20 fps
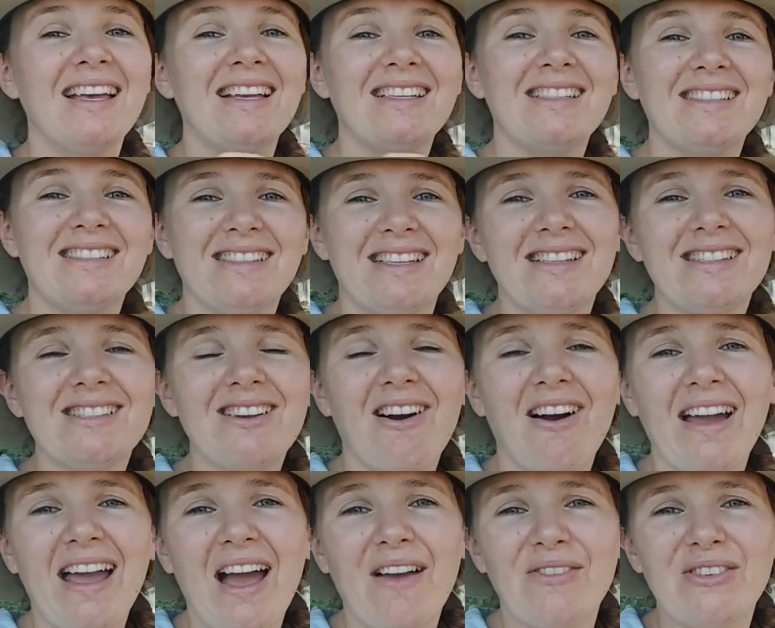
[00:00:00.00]
since
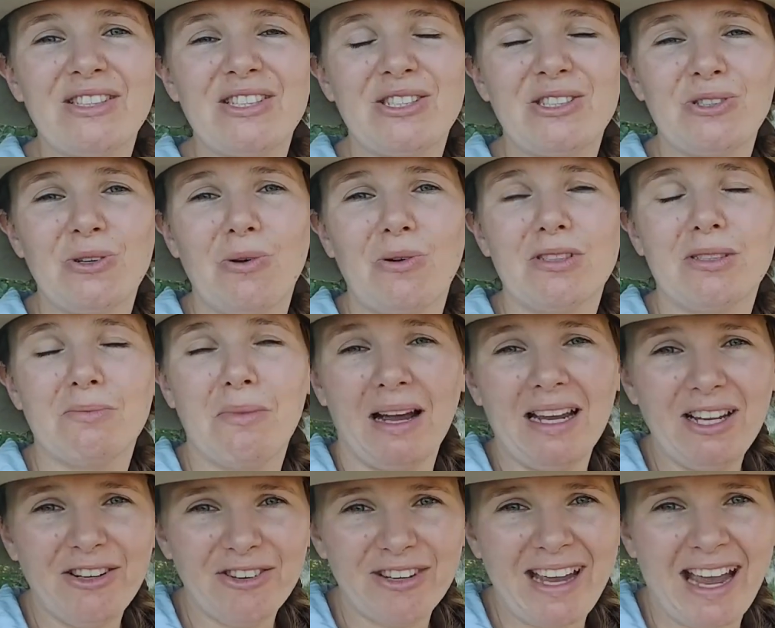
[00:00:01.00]
I have installed my
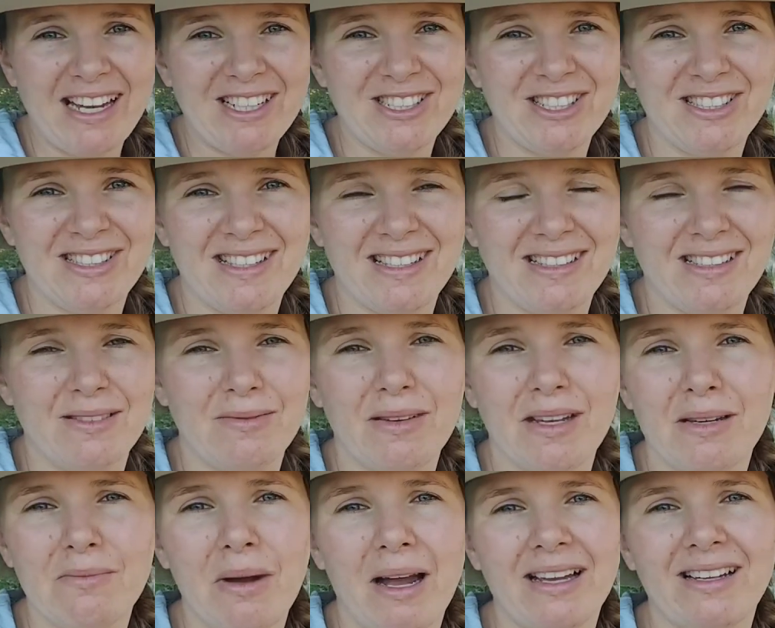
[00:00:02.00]
irrigation system
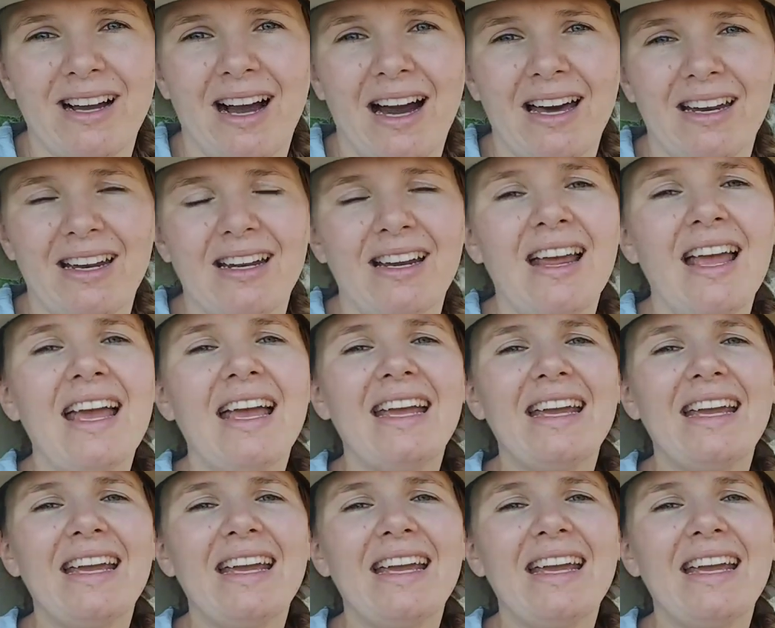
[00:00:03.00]
in my garden,